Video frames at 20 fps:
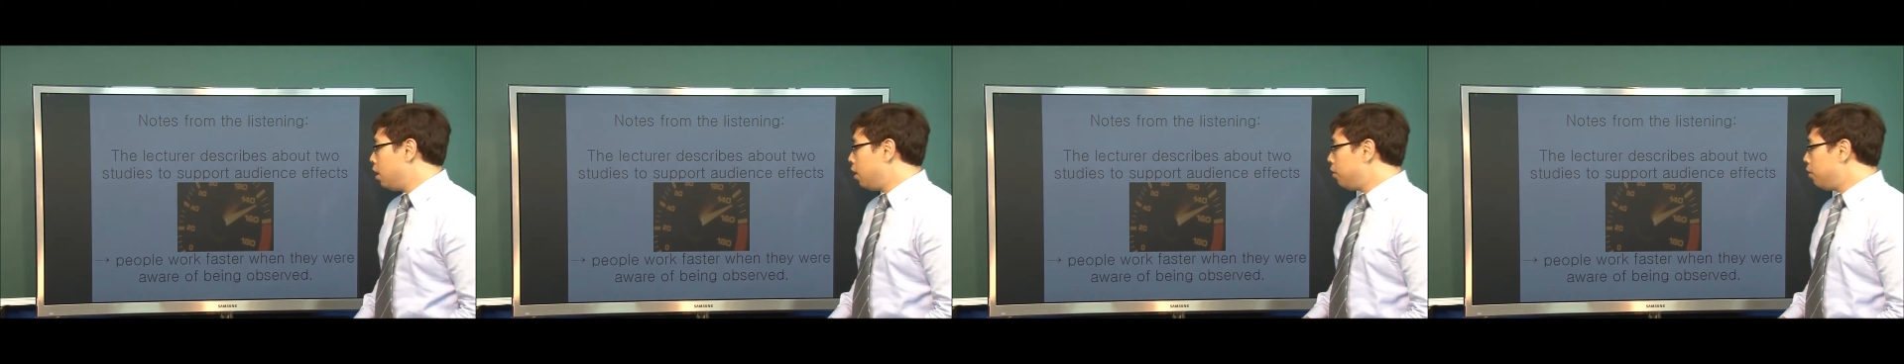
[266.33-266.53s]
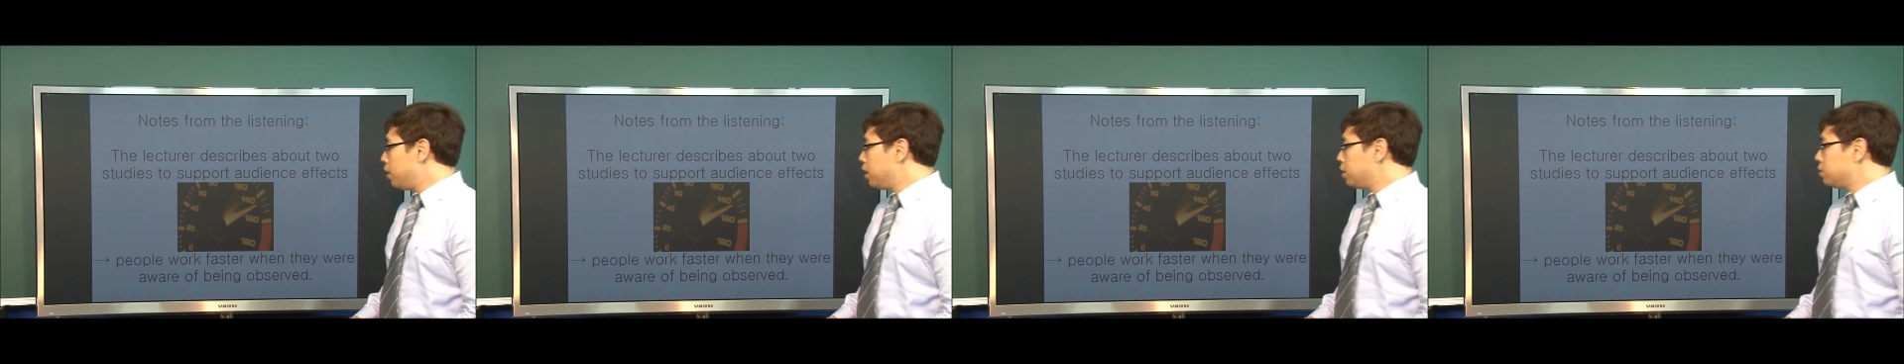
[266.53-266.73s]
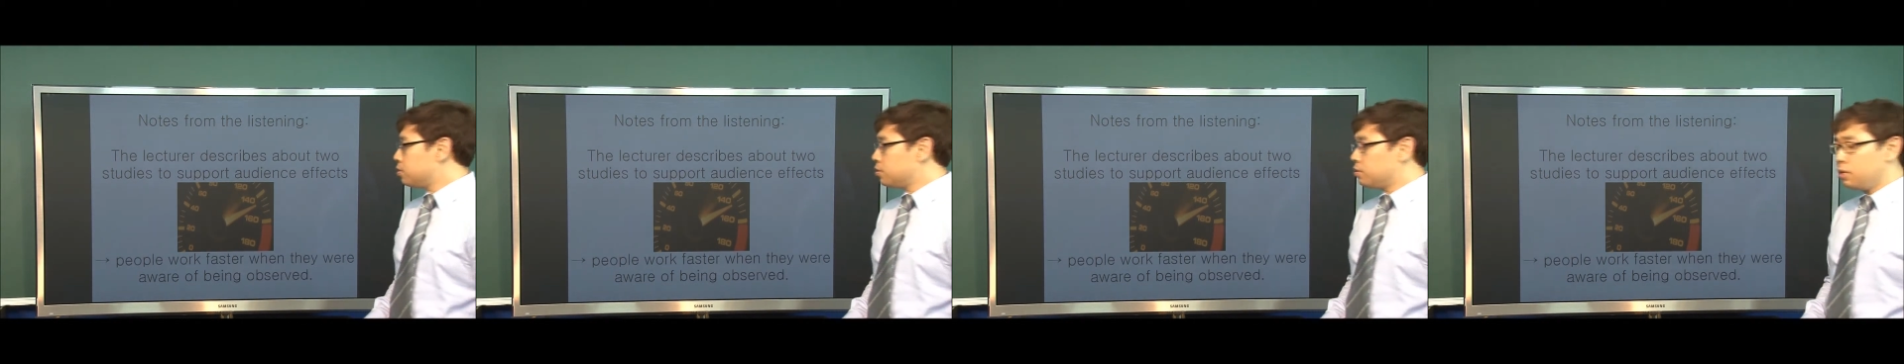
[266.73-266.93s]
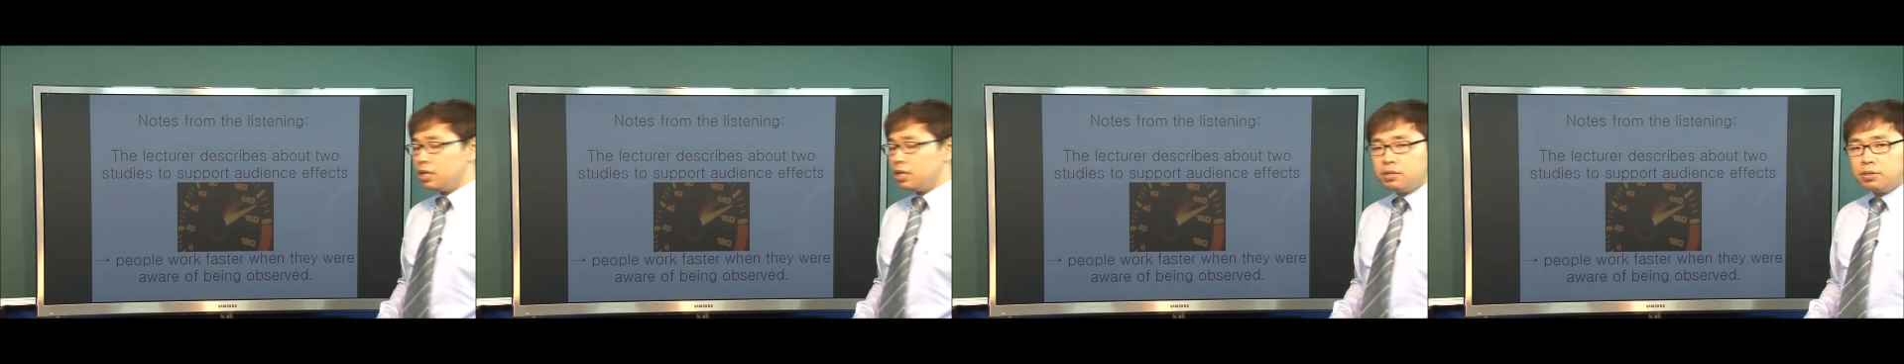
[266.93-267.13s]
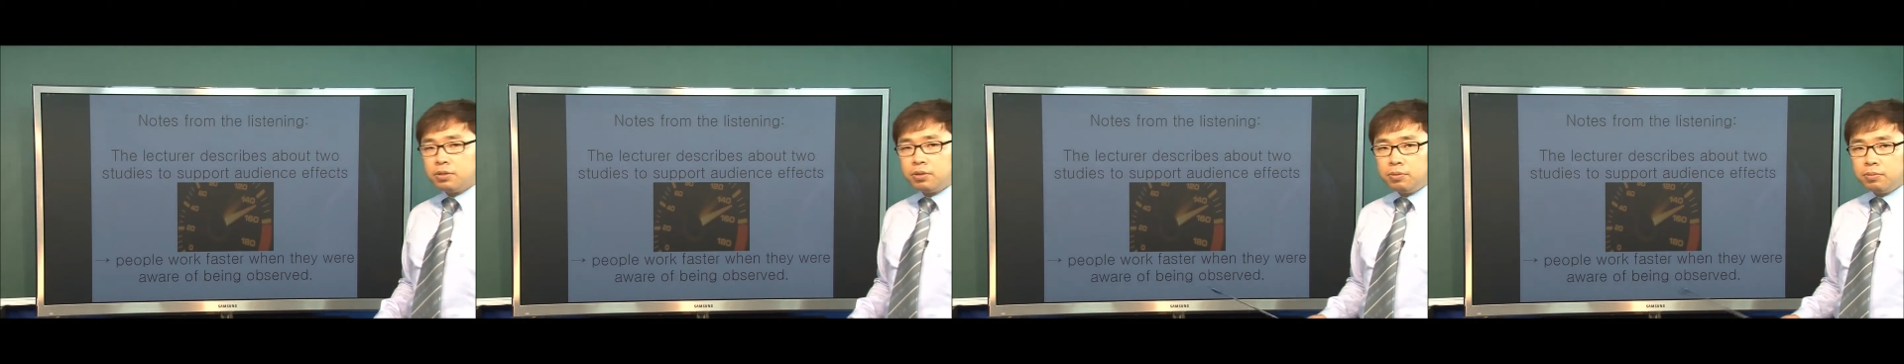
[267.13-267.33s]
All right, so
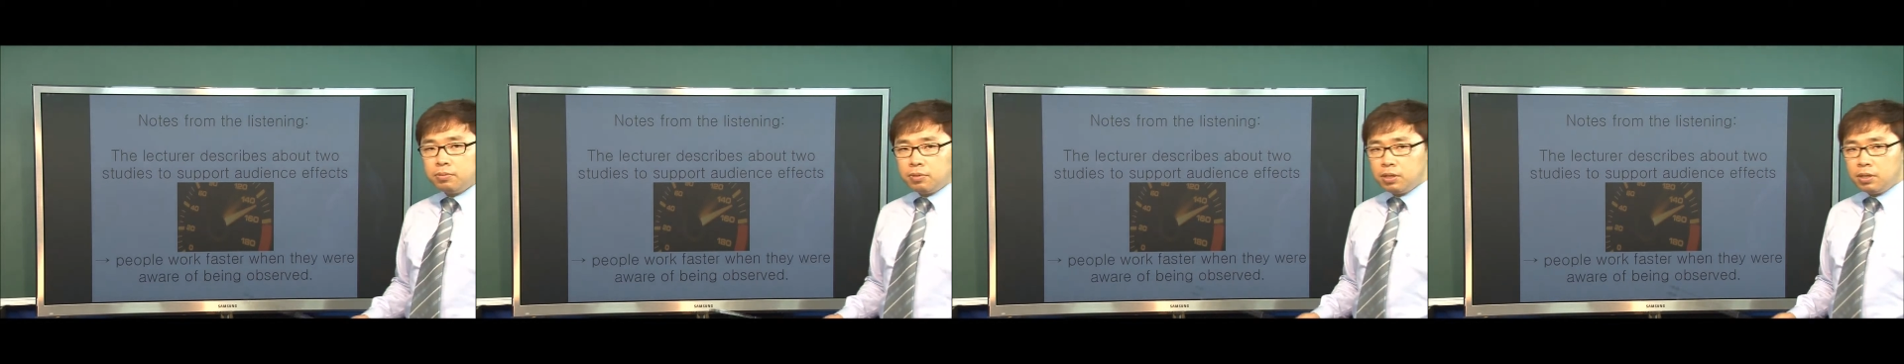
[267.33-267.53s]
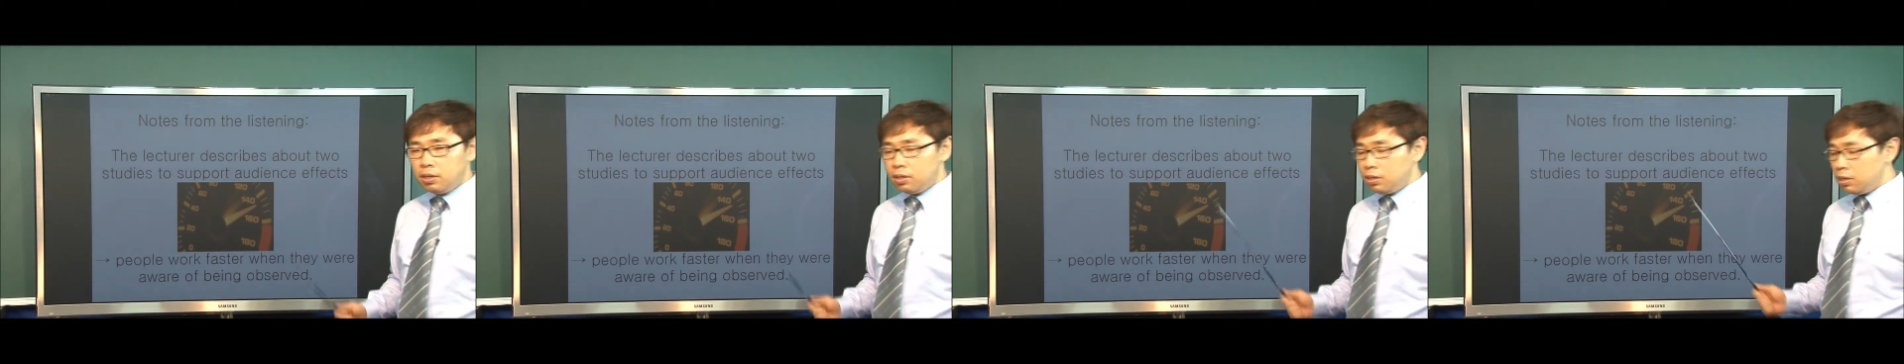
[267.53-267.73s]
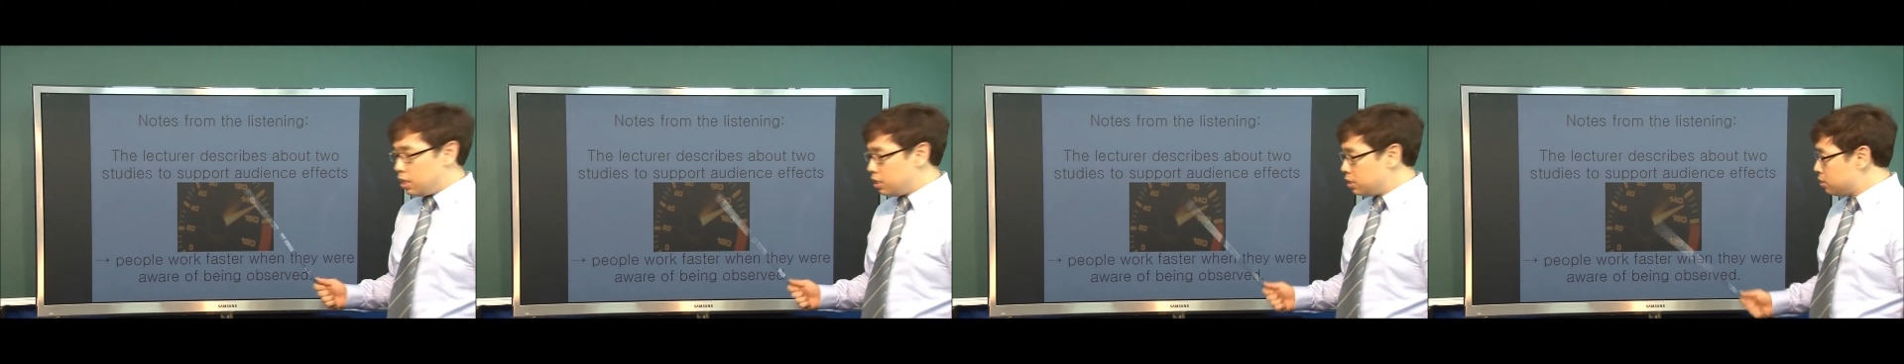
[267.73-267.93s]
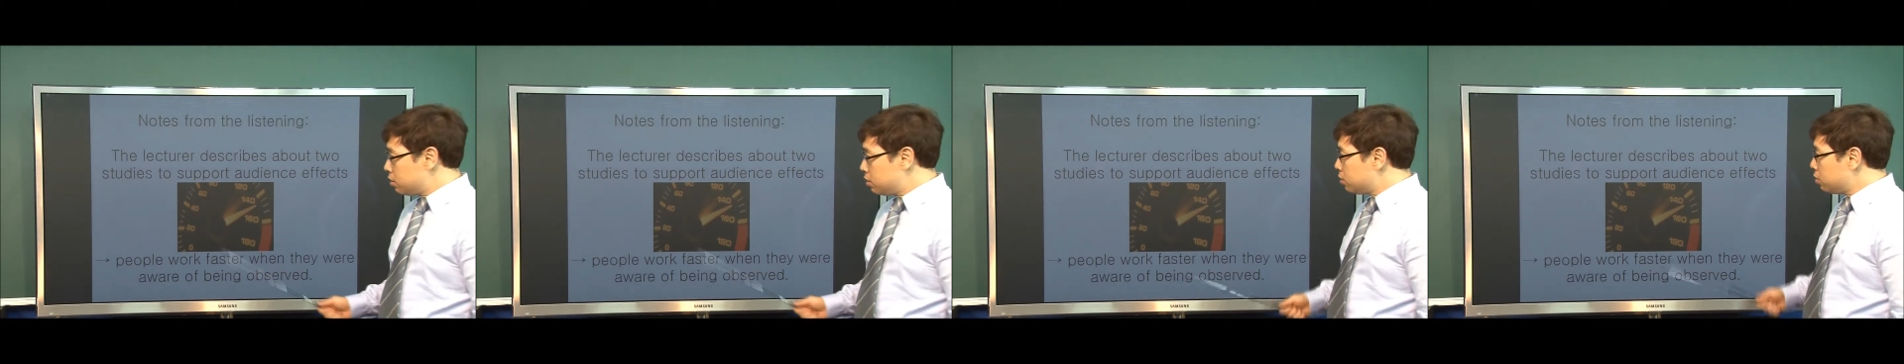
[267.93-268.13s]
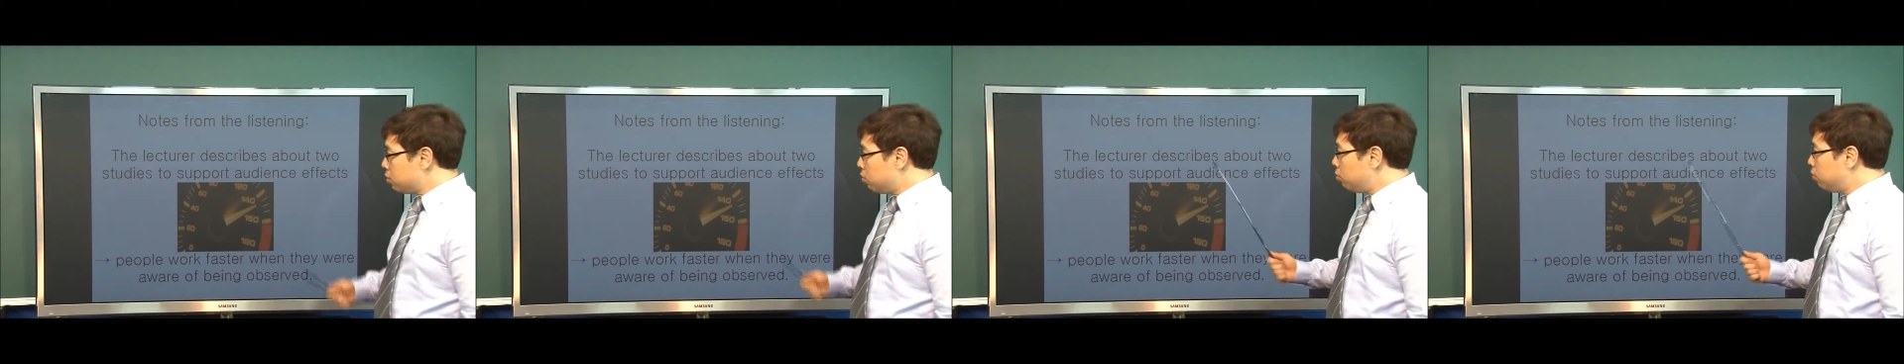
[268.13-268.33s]
let's go
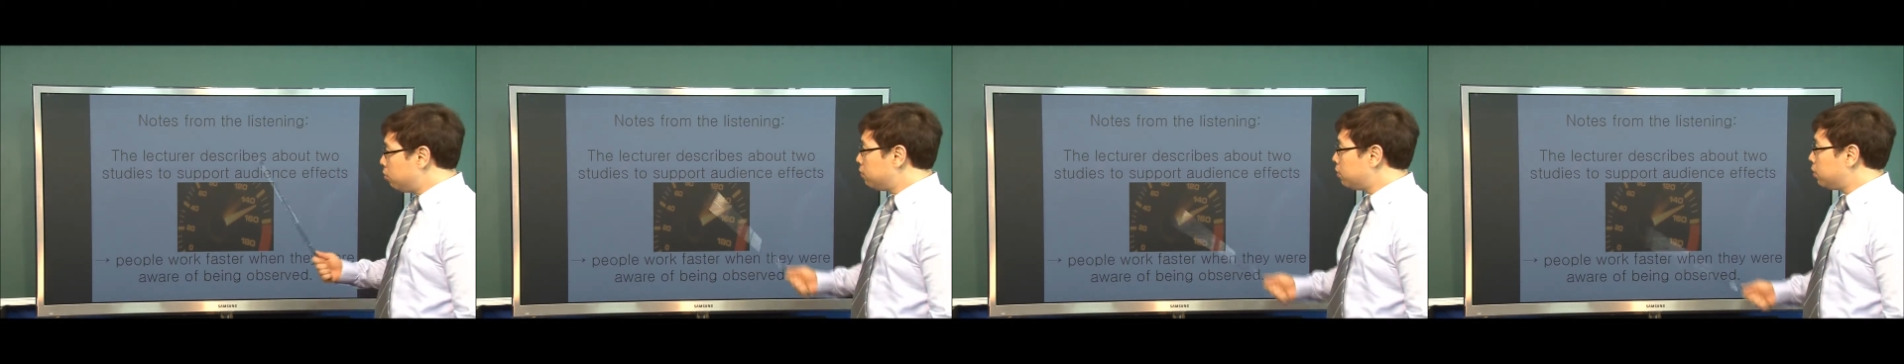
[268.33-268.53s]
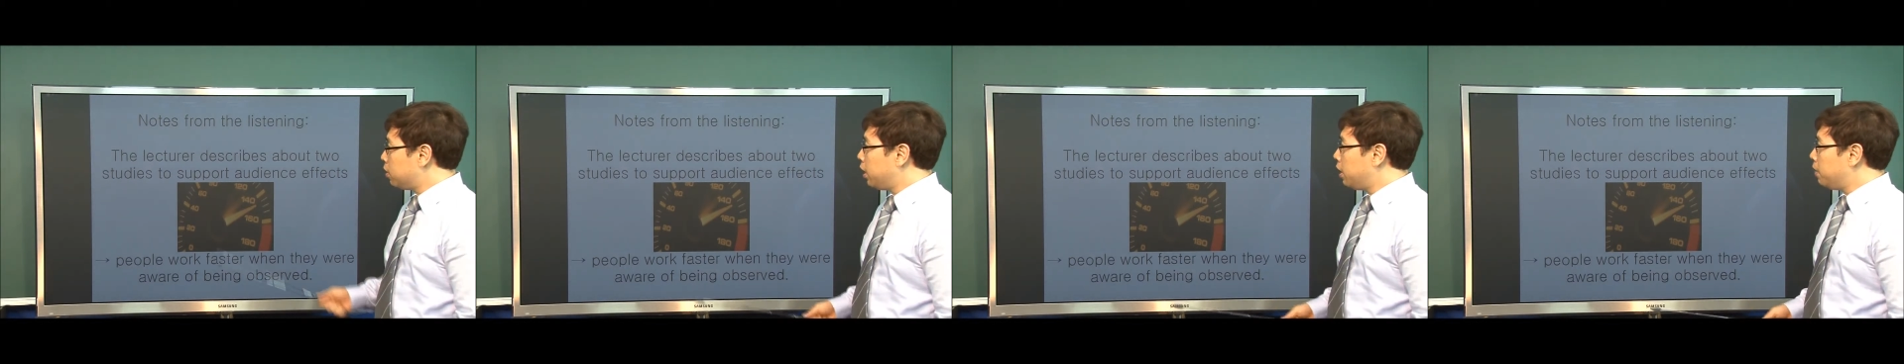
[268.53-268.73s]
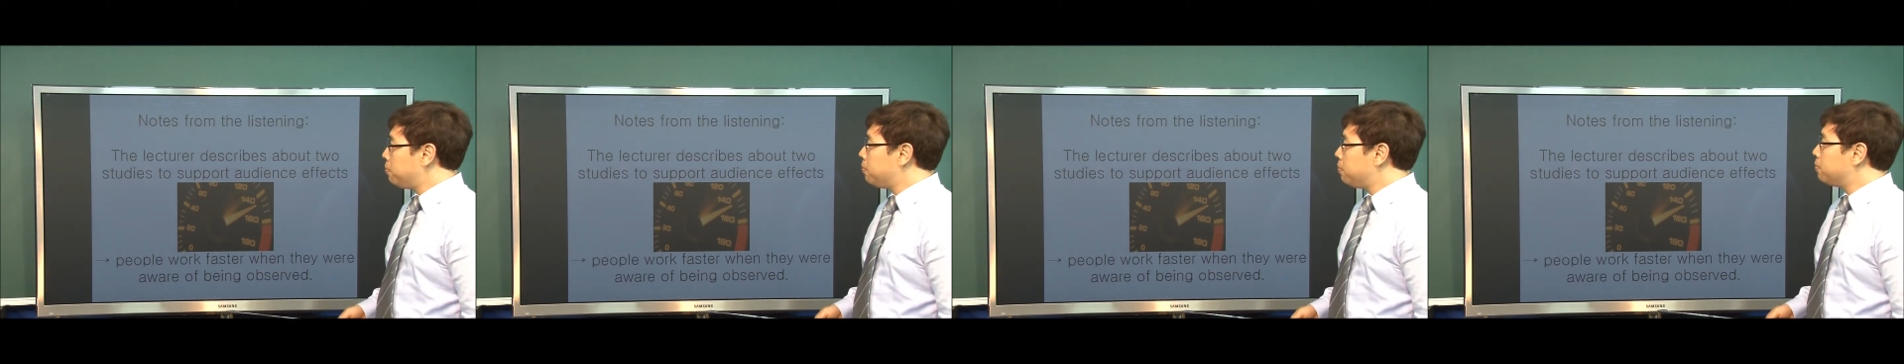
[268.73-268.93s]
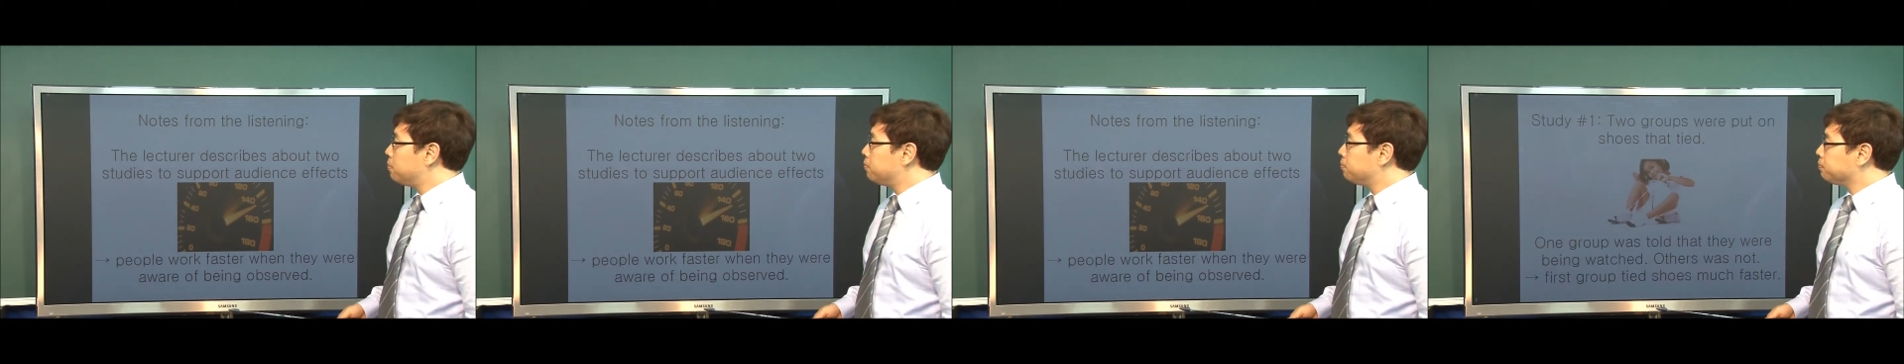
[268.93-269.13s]
over them.